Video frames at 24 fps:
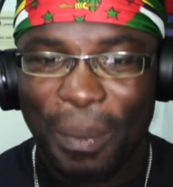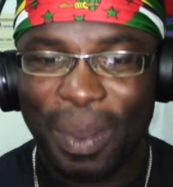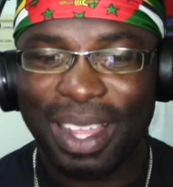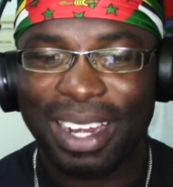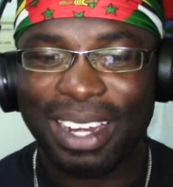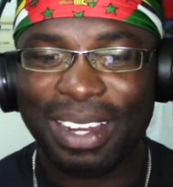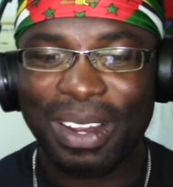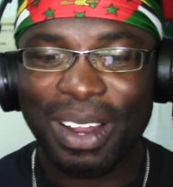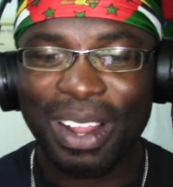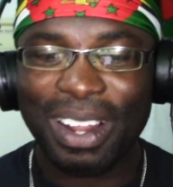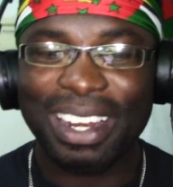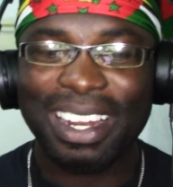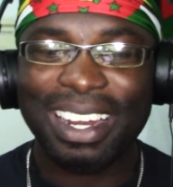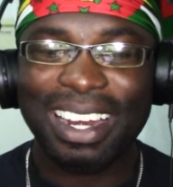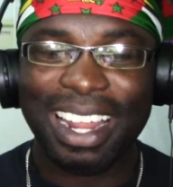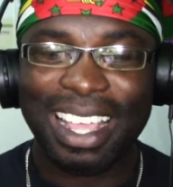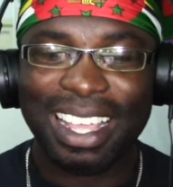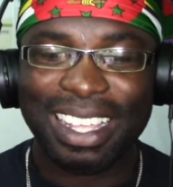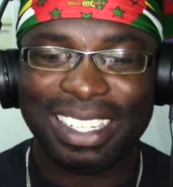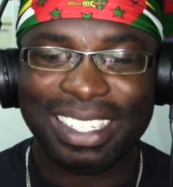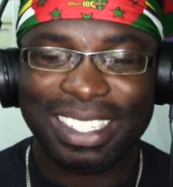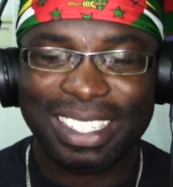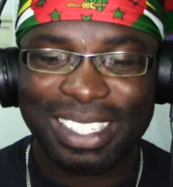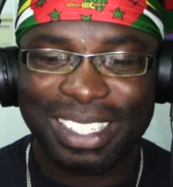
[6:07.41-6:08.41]
but
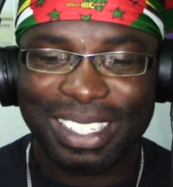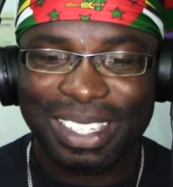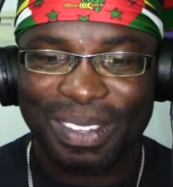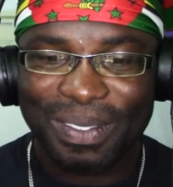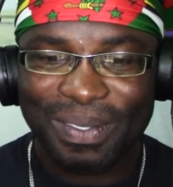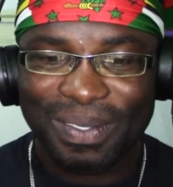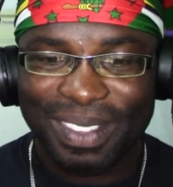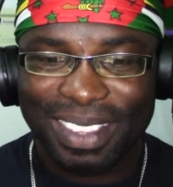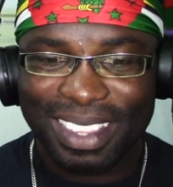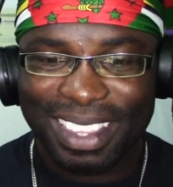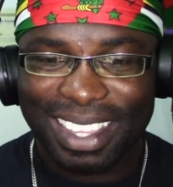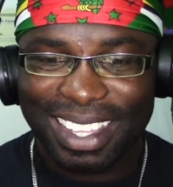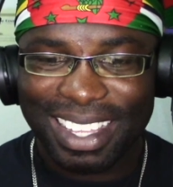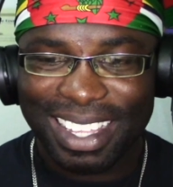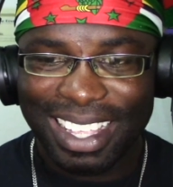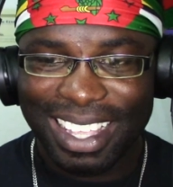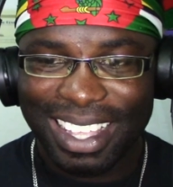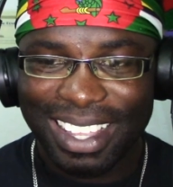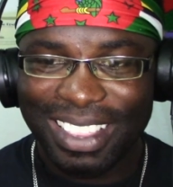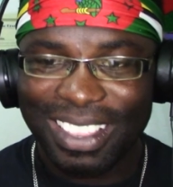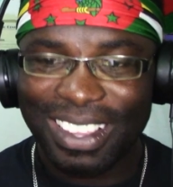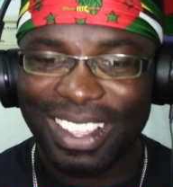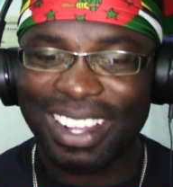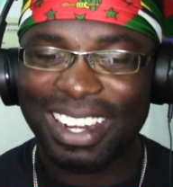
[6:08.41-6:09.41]
nonetheless,
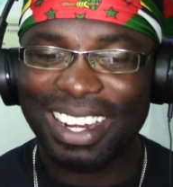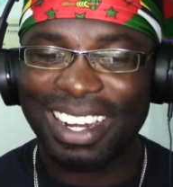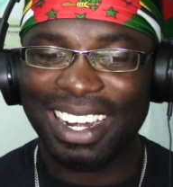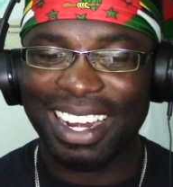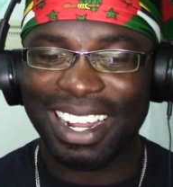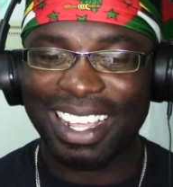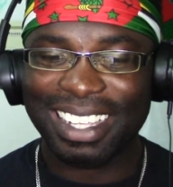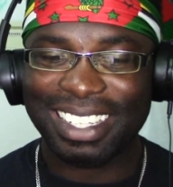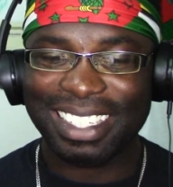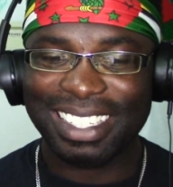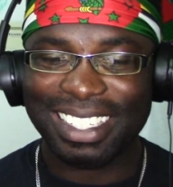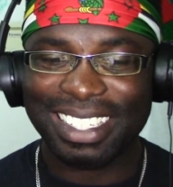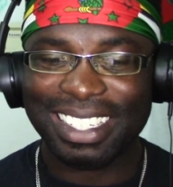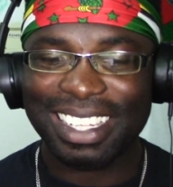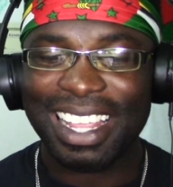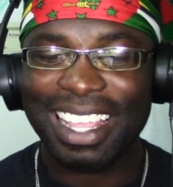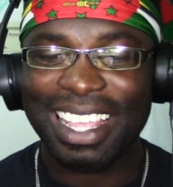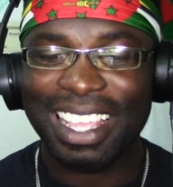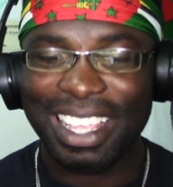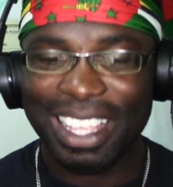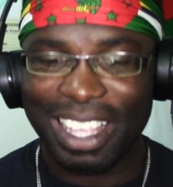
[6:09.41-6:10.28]
nonetheless,